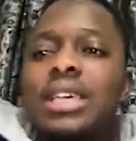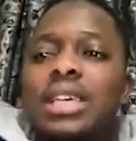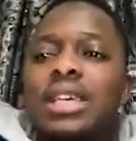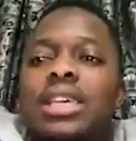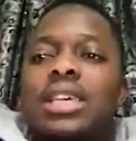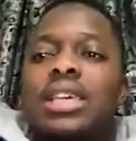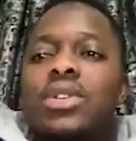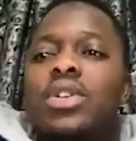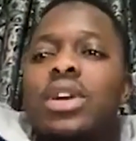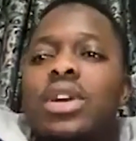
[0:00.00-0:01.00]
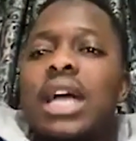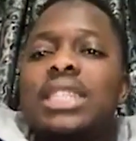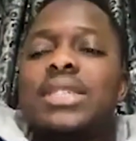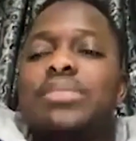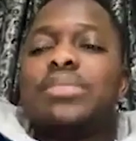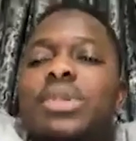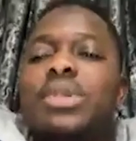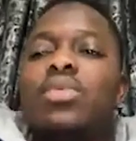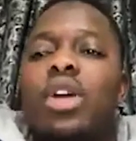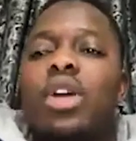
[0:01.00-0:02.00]
You can't be
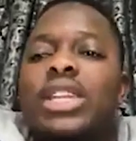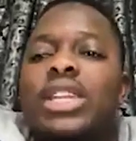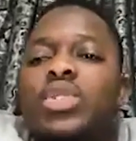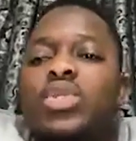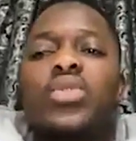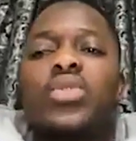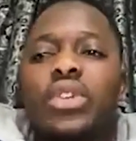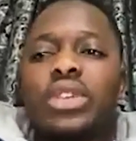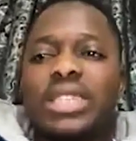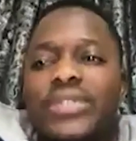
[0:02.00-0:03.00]
working 247